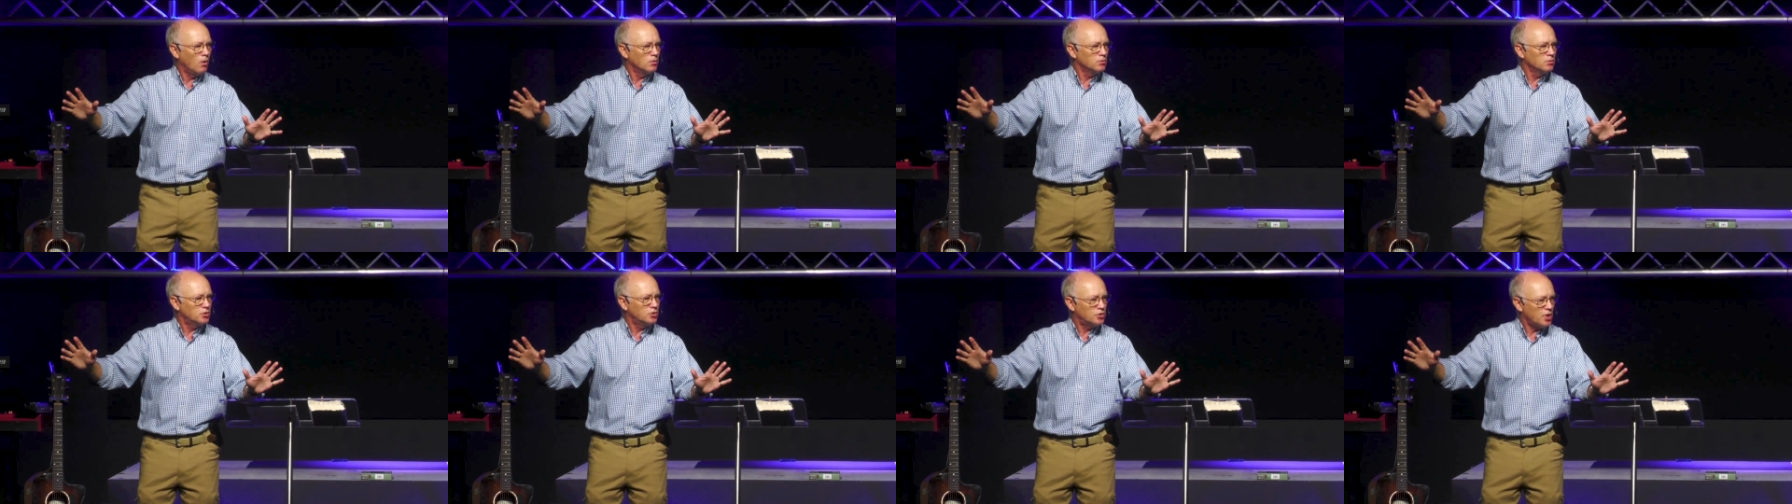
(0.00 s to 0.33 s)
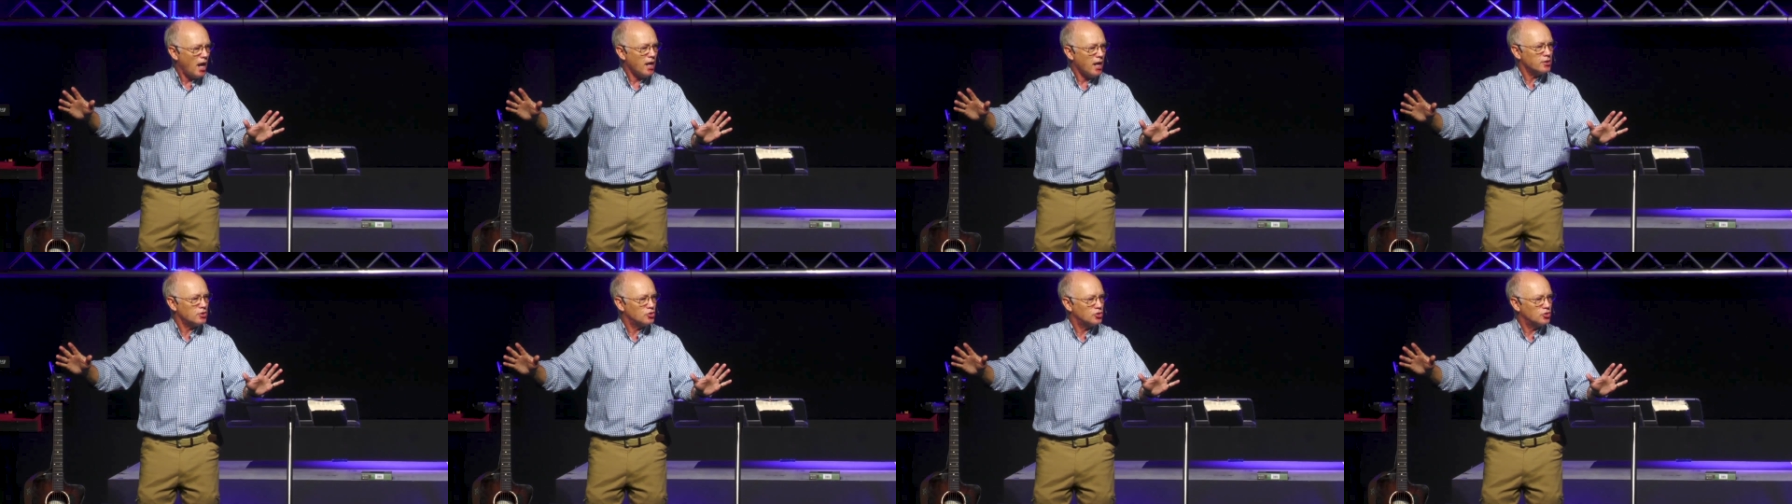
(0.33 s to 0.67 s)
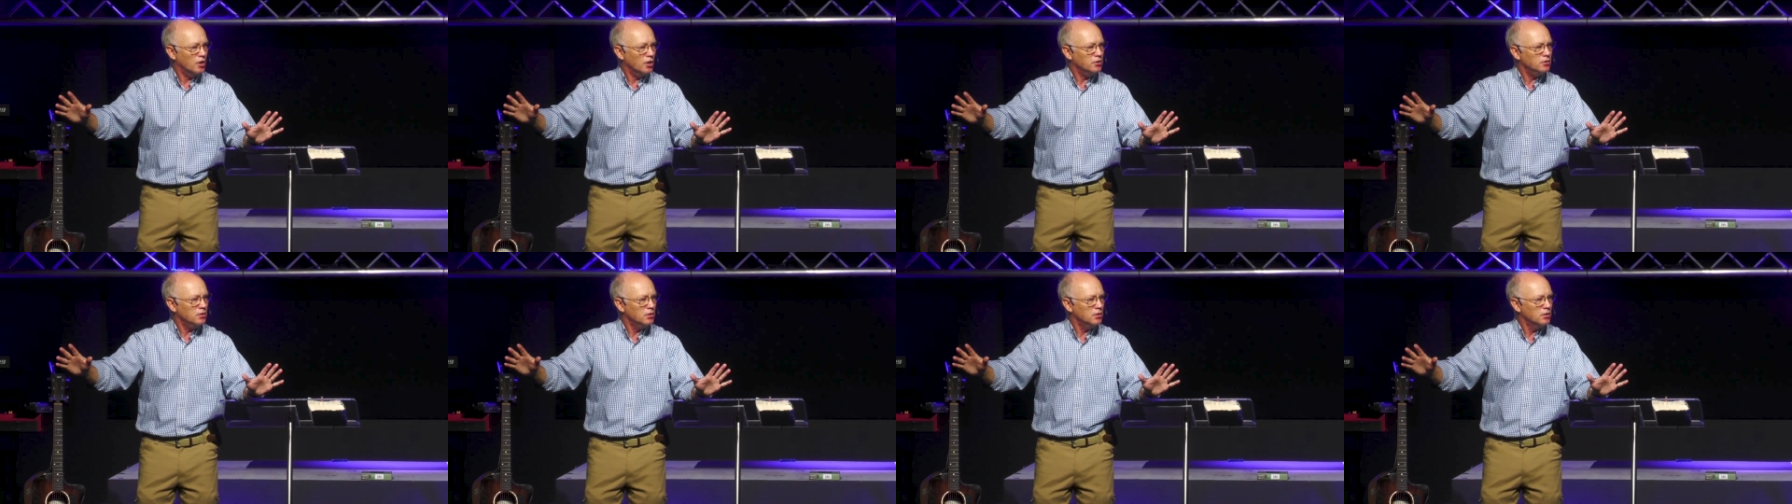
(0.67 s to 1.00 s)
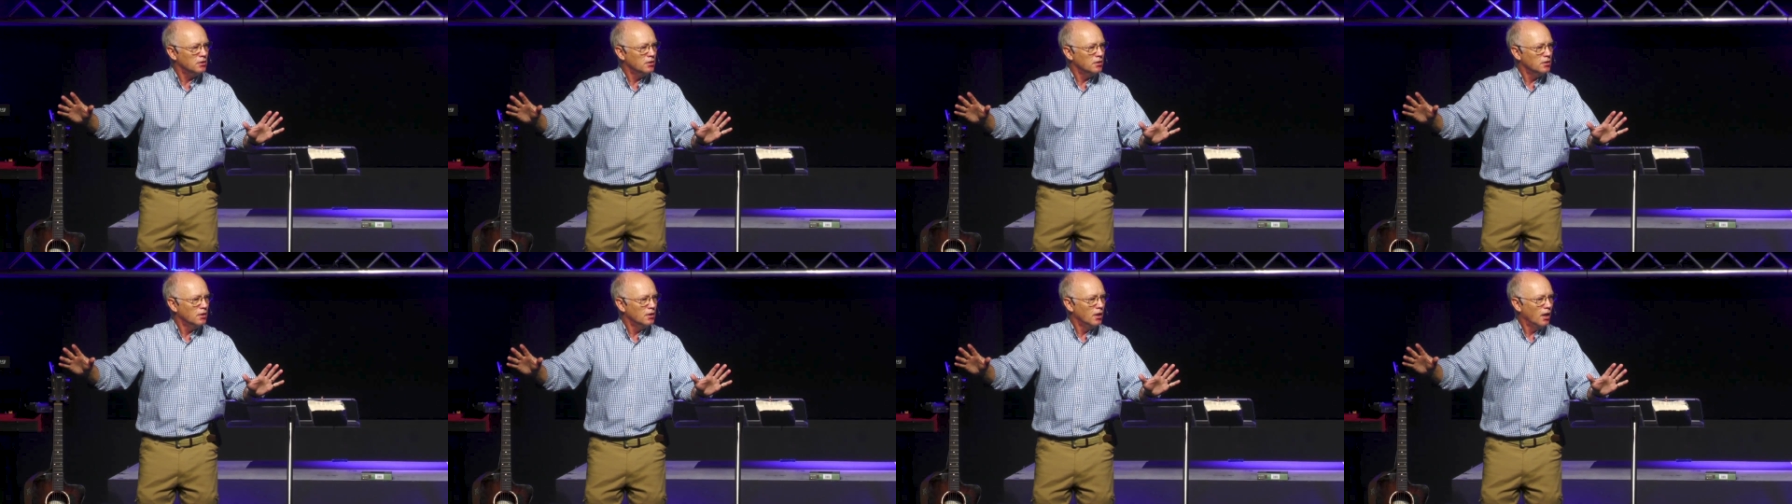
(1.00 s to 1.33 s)
section
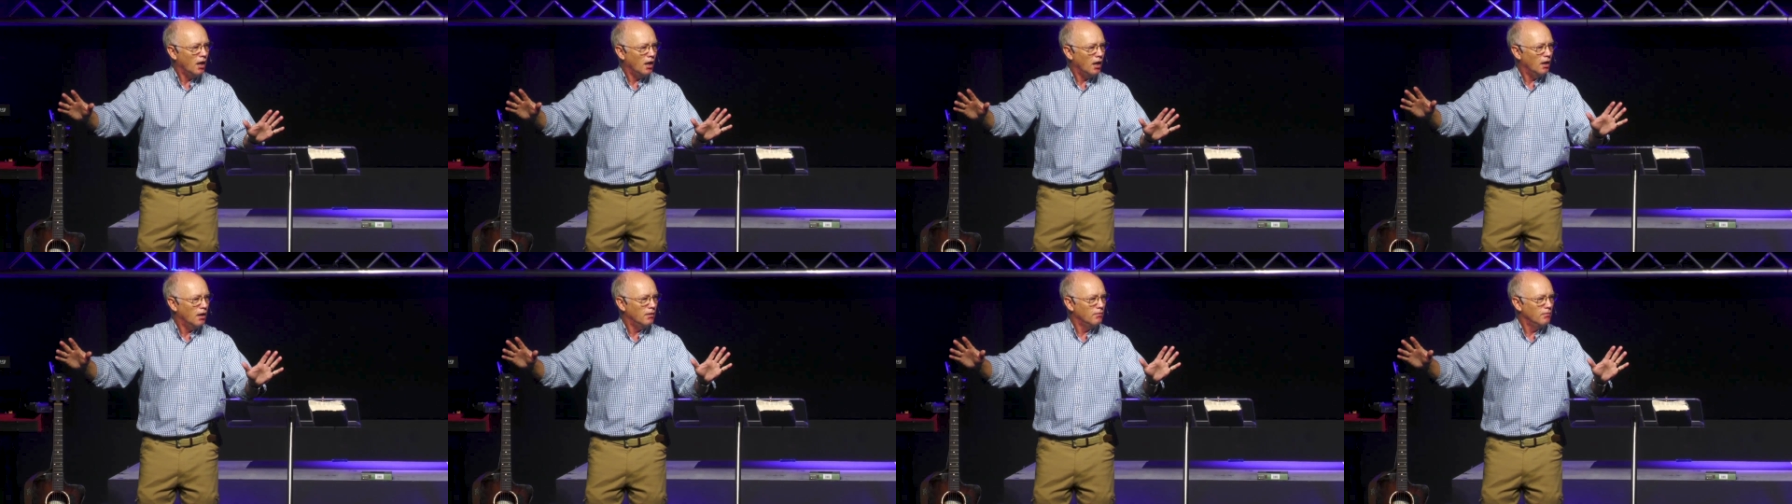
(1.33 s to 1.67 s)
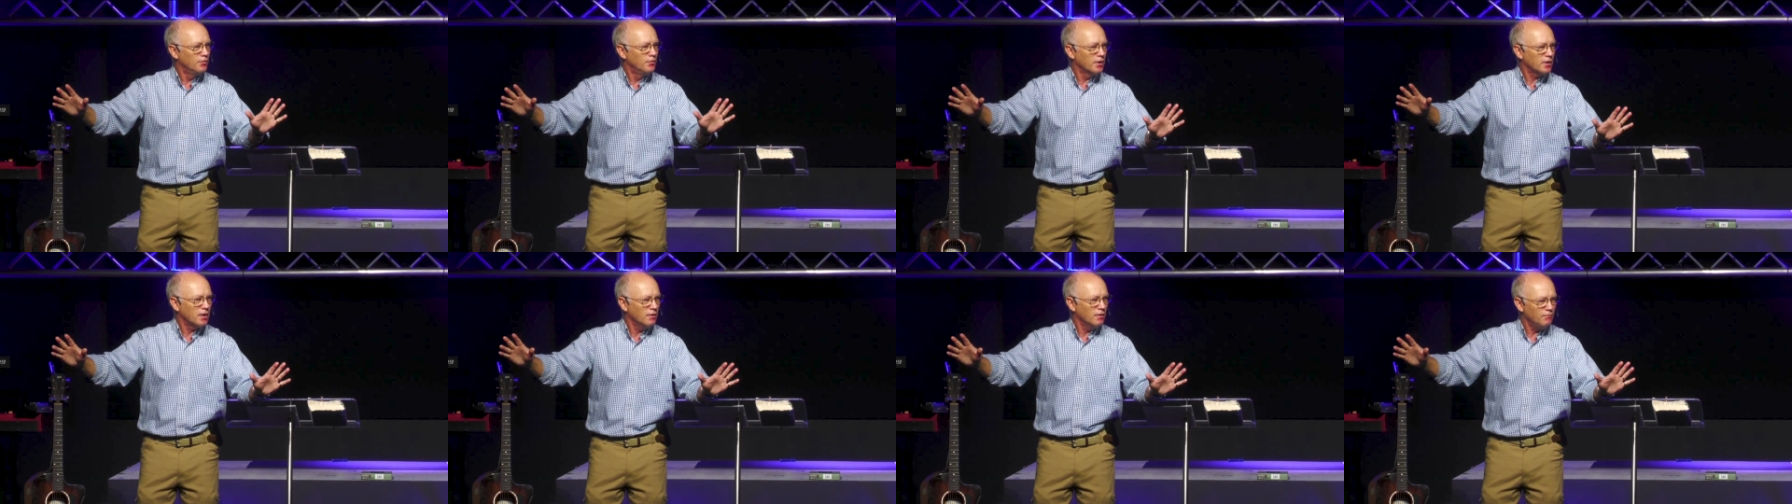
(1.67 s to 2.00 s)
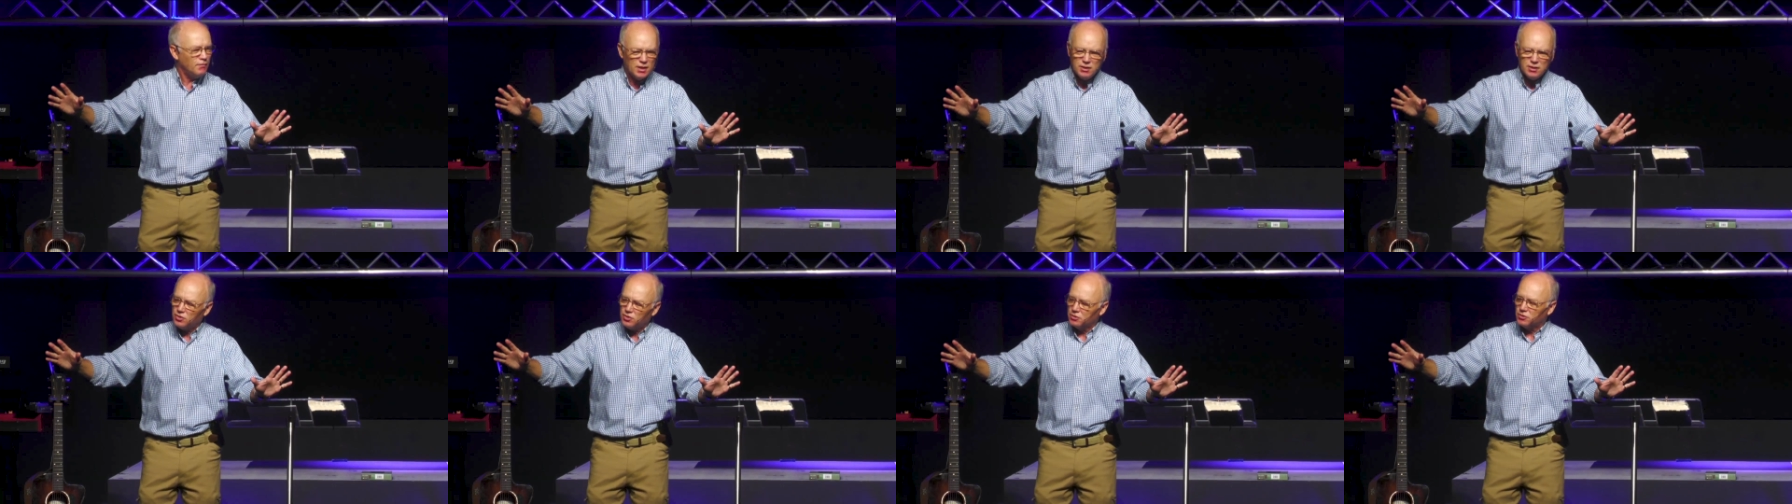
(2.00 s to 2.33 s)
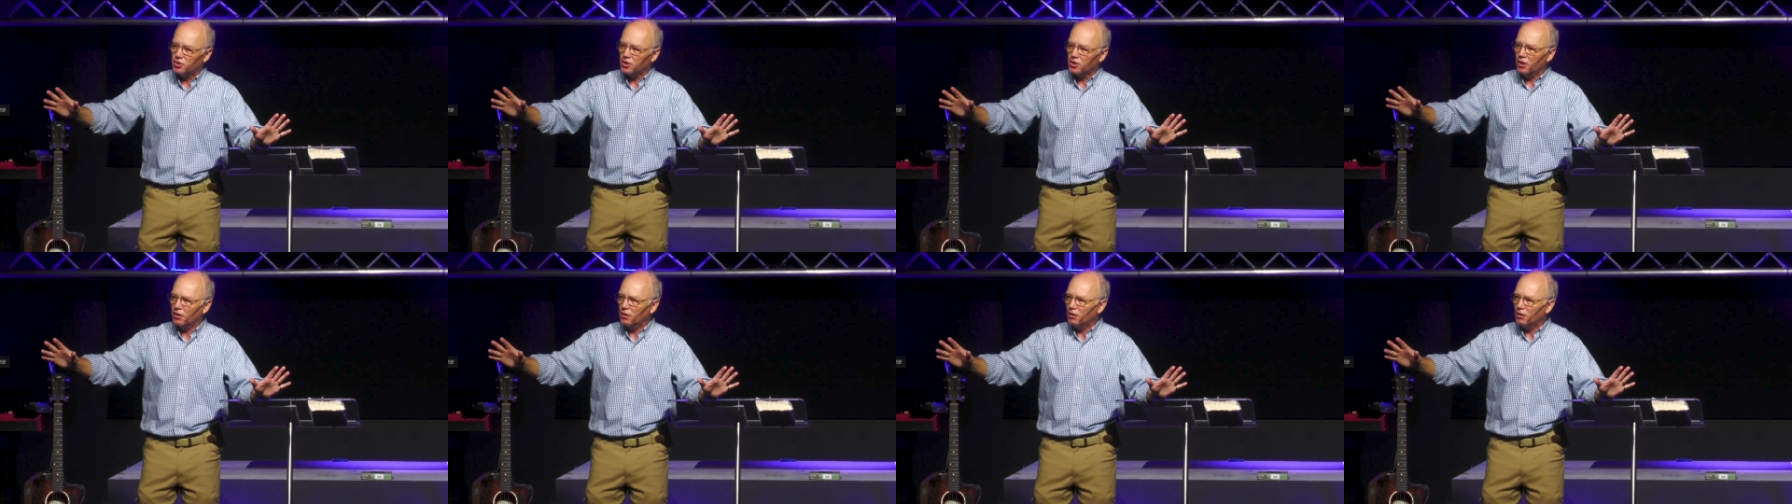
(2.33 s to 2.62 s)
of the convention center.